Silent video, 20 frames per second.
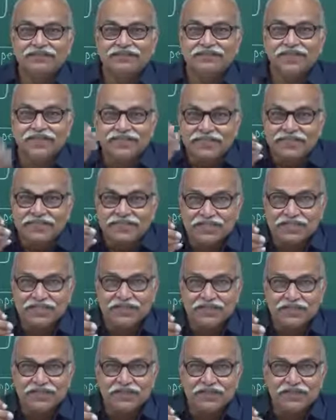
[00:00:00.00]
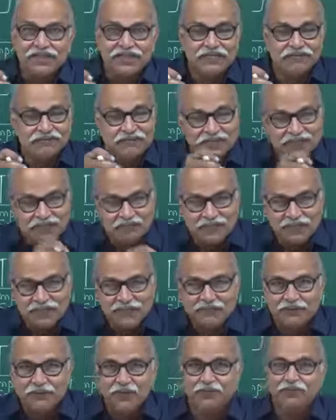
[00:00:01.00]
Digits, even if it
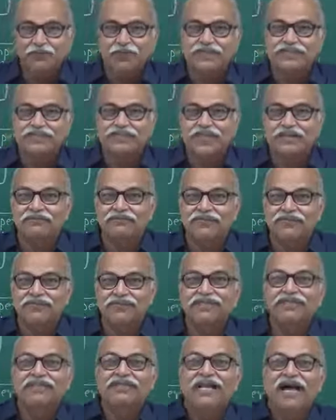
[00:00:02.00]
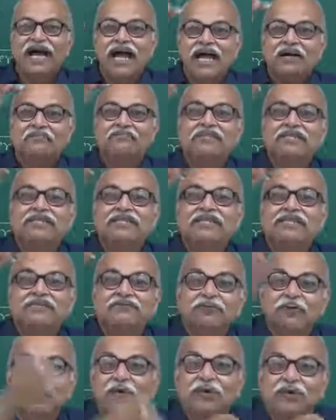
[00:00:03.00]
is 4.7, I have digit
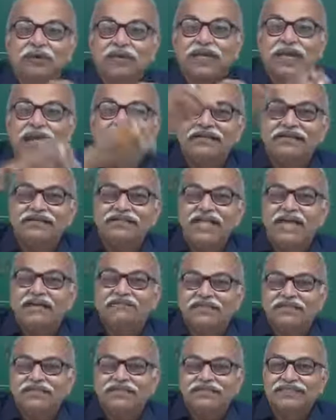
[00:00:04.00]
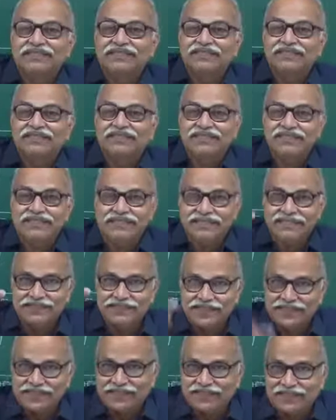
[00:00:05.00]
4 and 7. This is
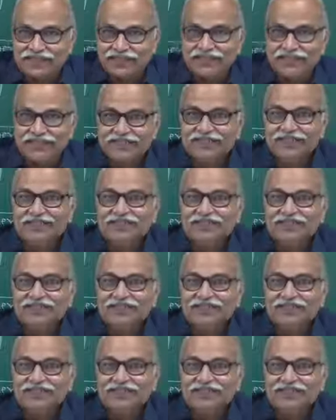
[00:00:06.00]
digital.